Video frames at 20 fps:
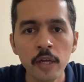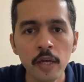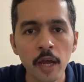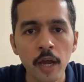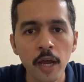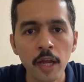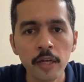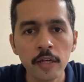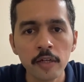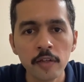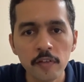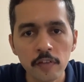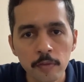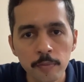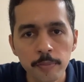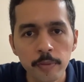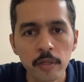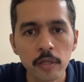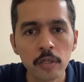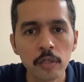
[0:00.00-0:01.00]
and it is
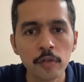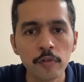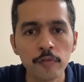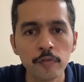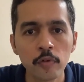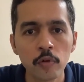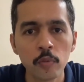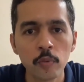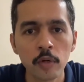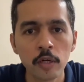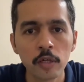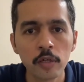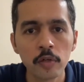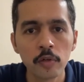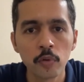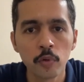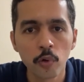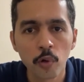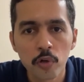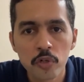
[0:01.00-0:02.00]
imperative for one
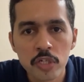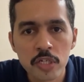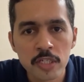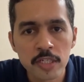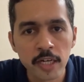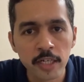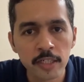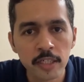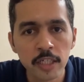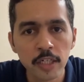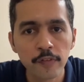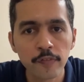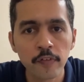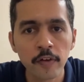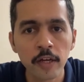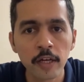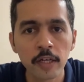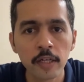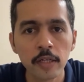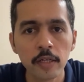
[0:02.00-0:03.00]
to not just
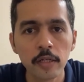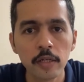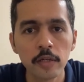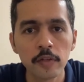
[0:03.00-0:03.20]
identify